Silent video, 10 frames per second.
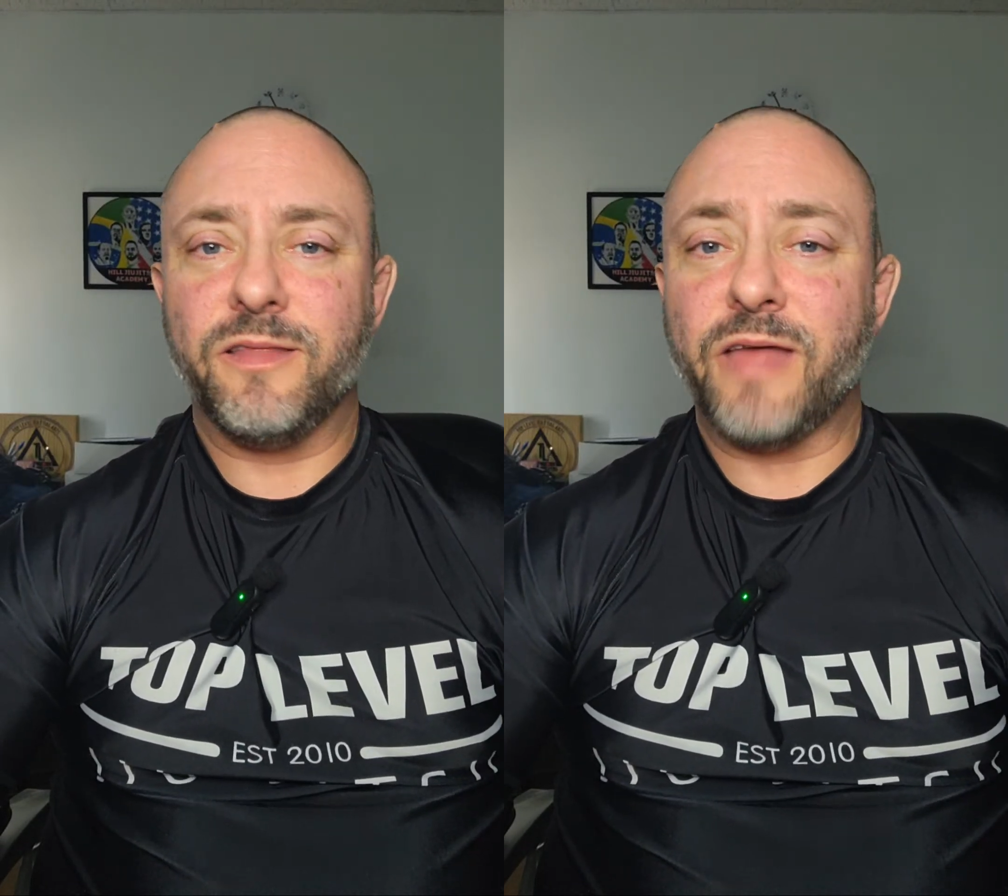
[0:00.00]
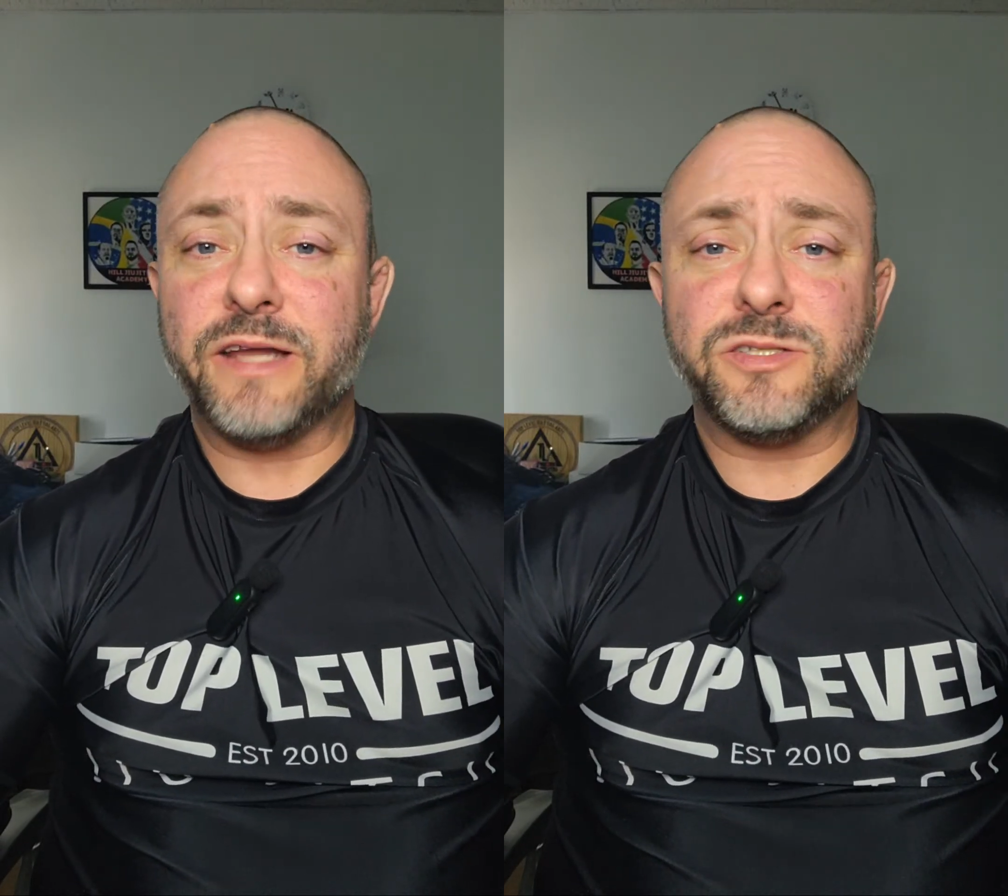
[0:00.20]

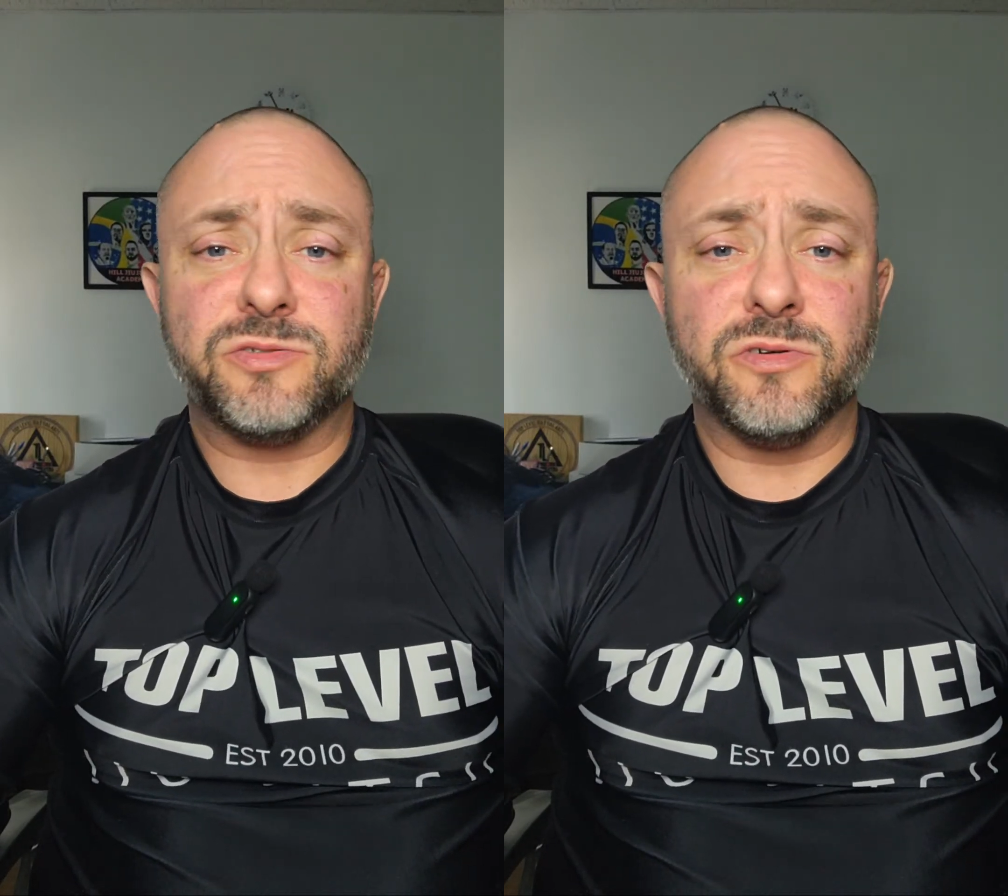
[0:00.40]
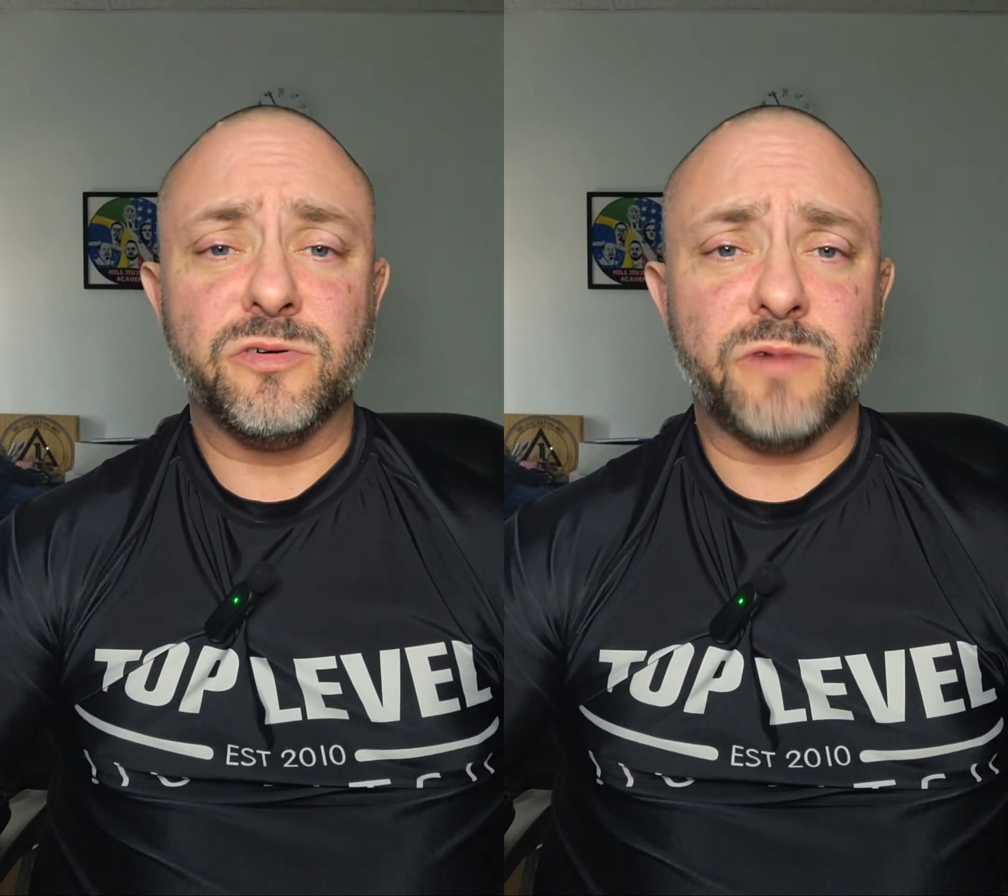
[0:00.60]
That is
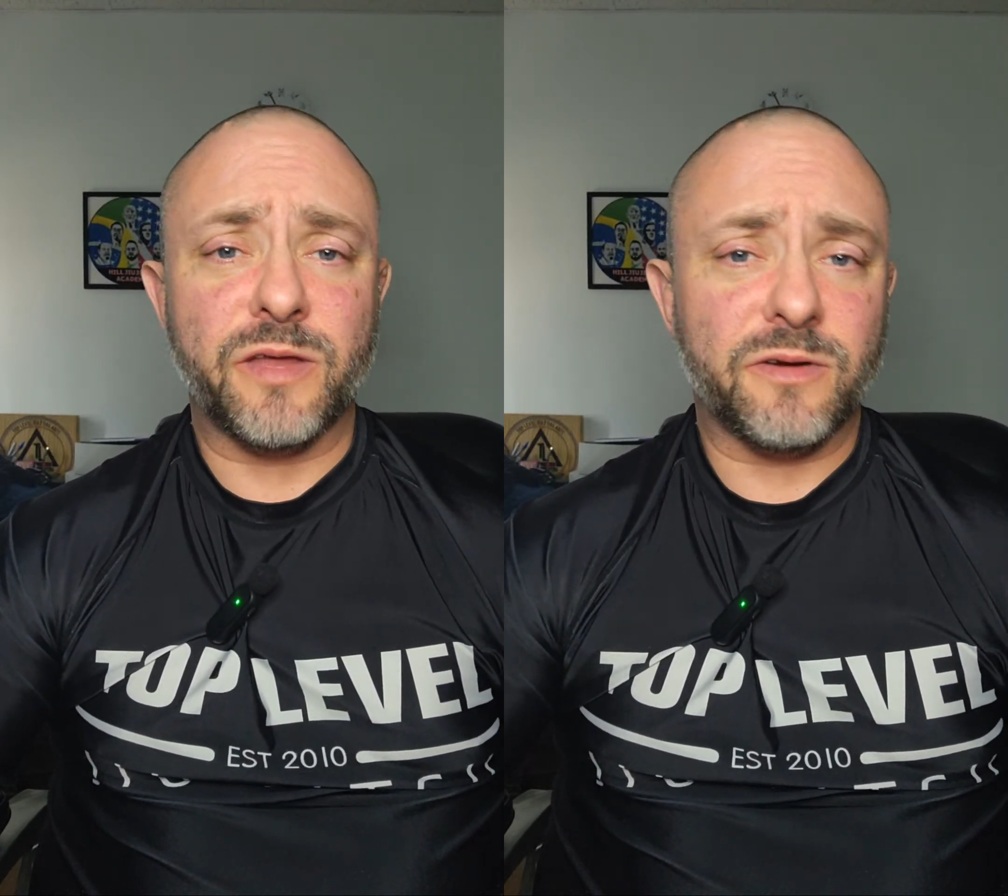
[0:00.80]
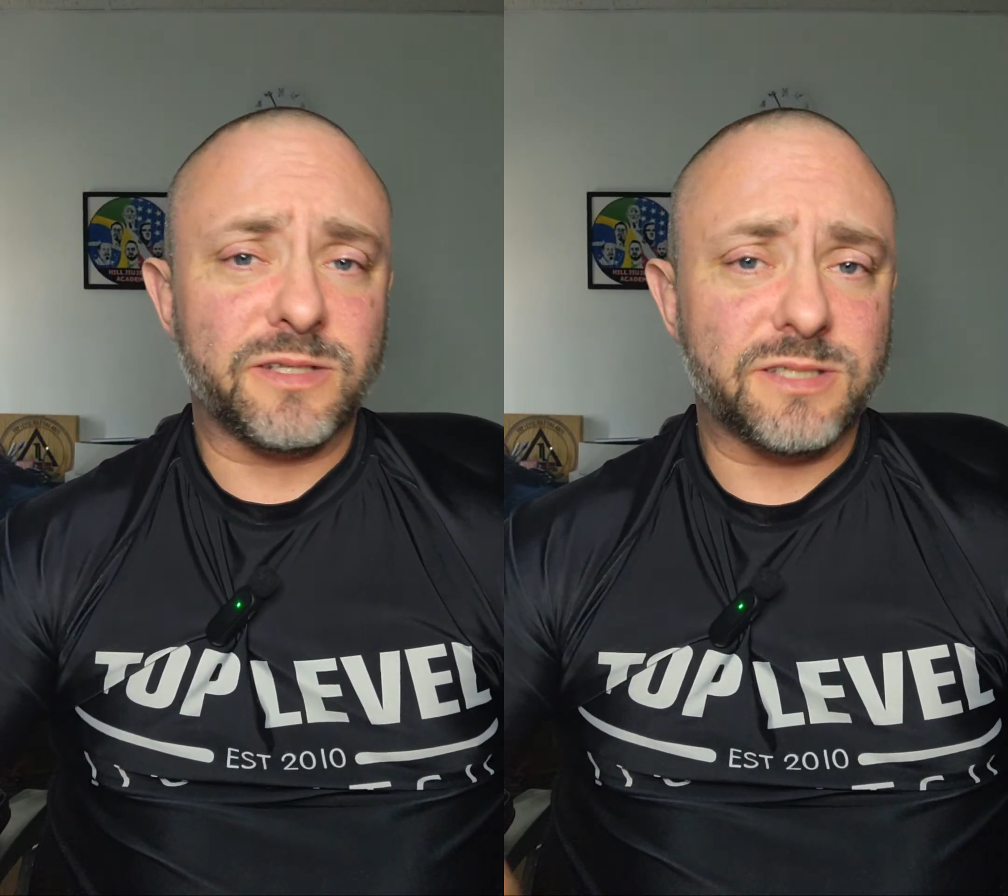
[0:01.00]
true
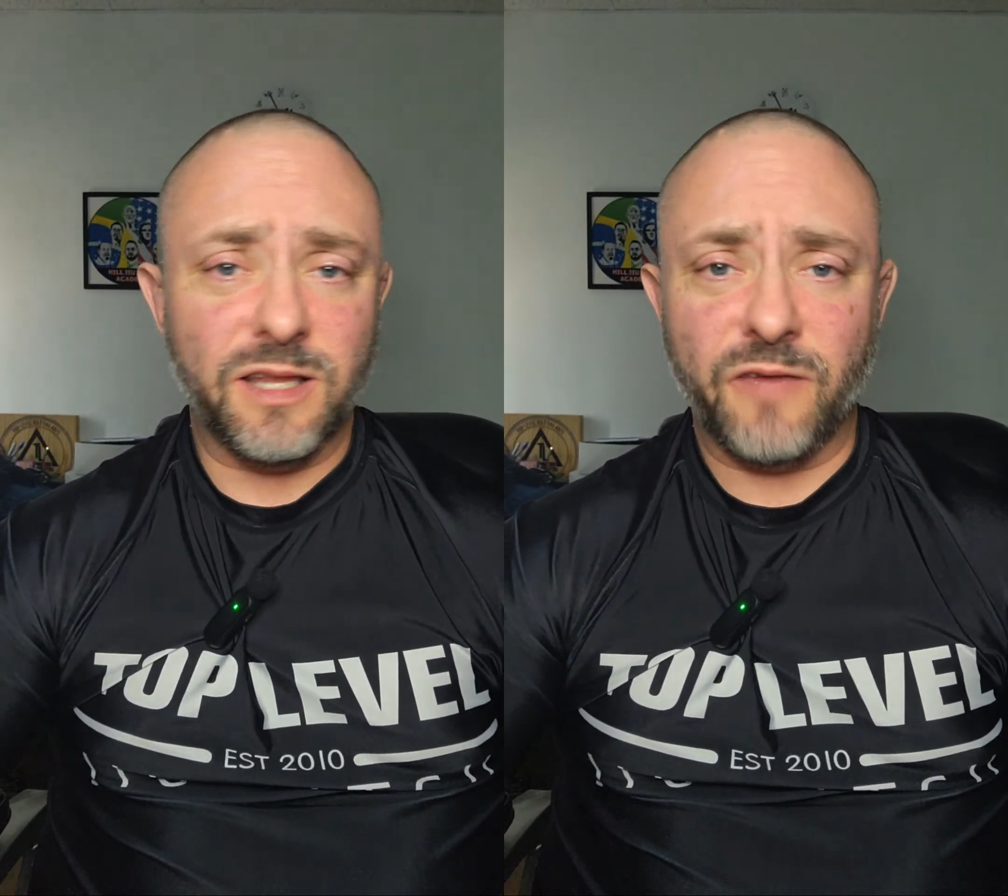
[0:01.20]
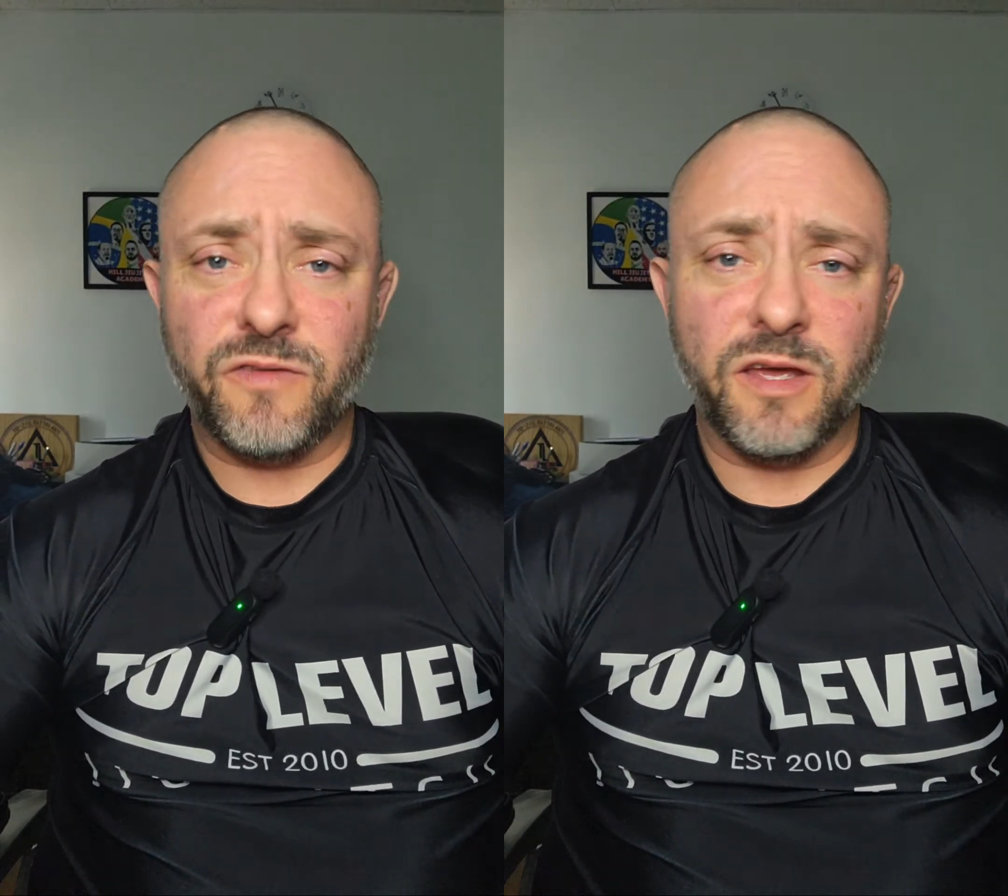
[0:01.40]
whether it's
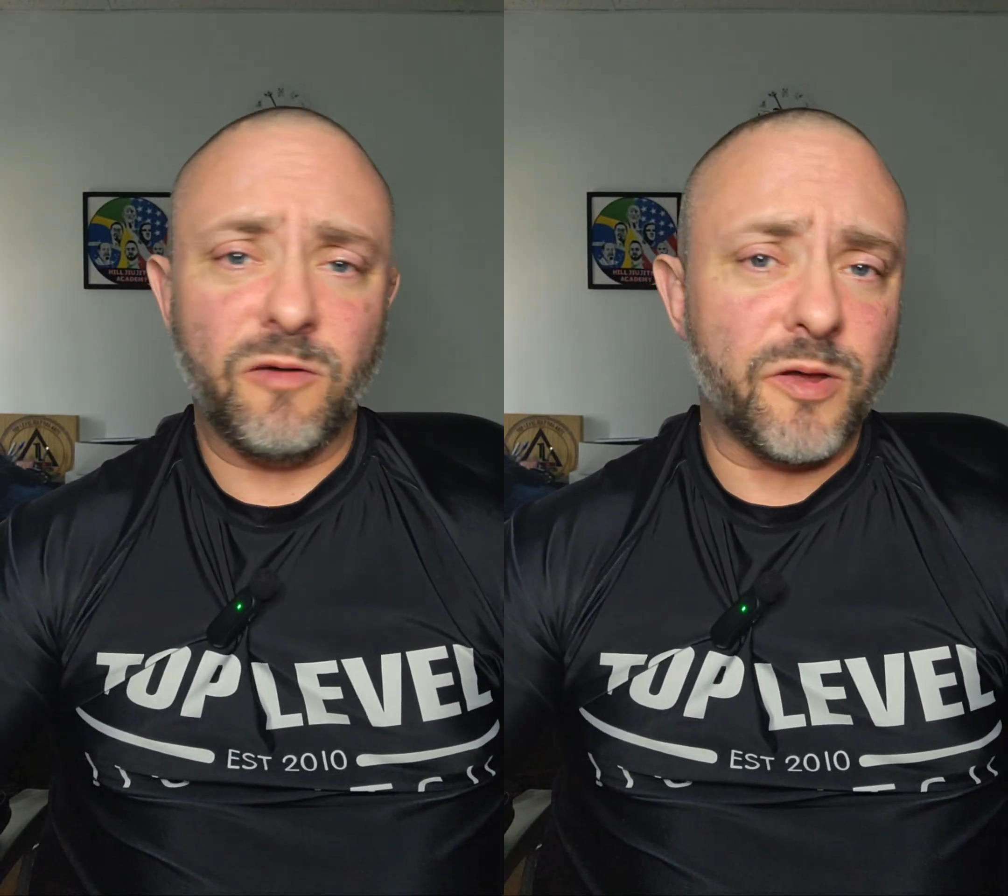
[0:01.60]
lifting,